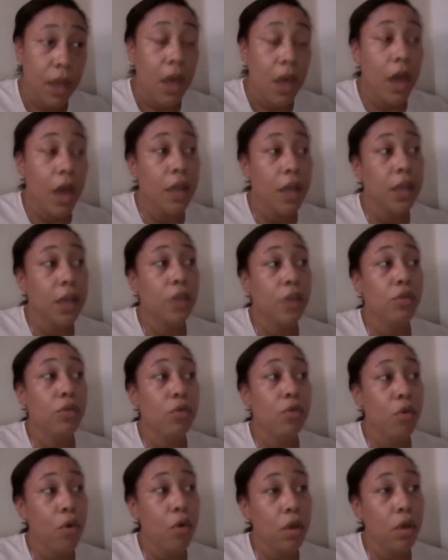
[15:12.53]
and then you
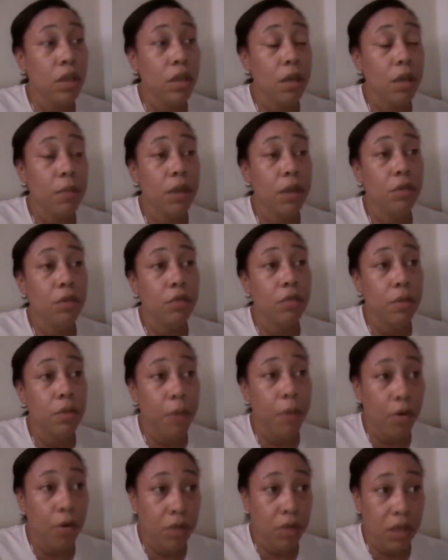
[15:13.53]
called him and you
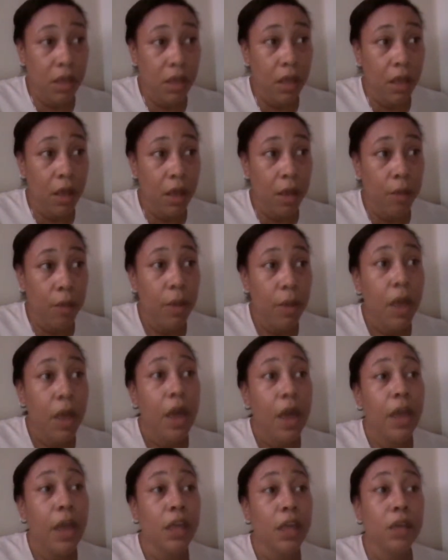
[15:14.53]
spoke to him,
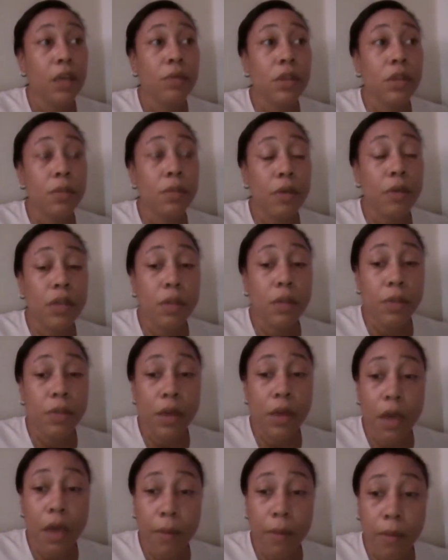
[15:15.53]
and he was supposed to be
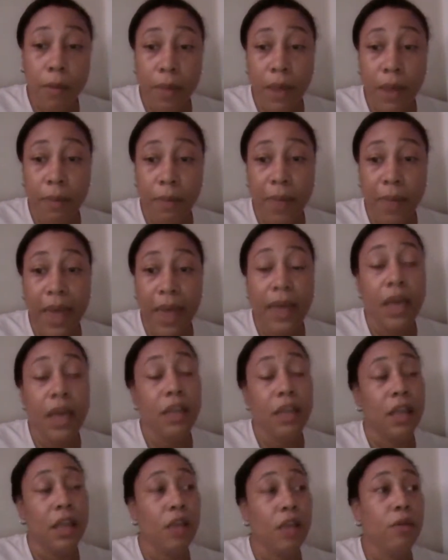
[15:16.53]
coming right back,
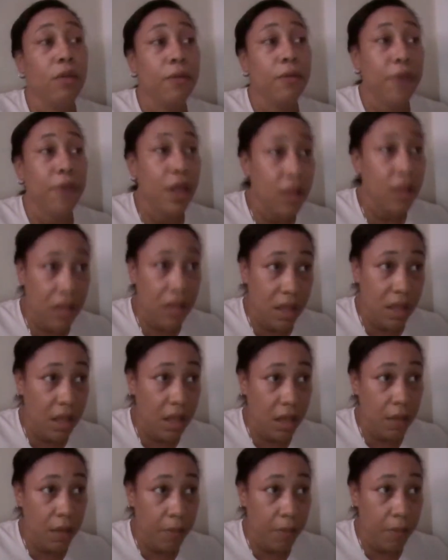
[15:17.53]
and then you fell asleep,